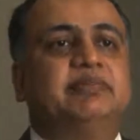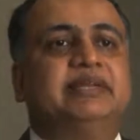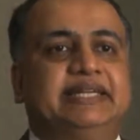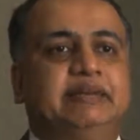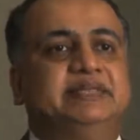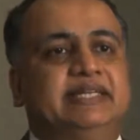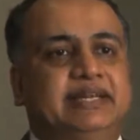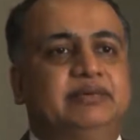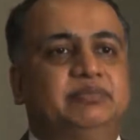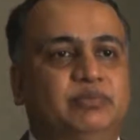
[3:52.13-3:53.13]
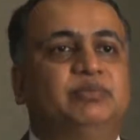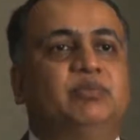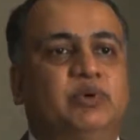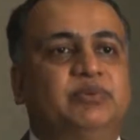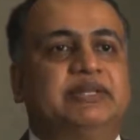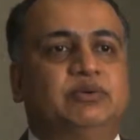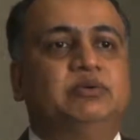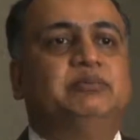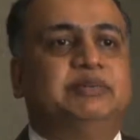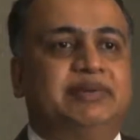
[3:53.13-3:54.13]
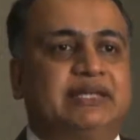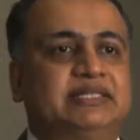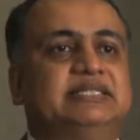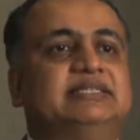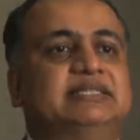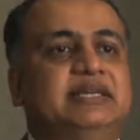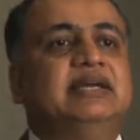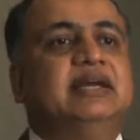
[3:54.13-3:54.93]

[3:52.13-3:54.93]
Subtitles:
attempted and what were the good practices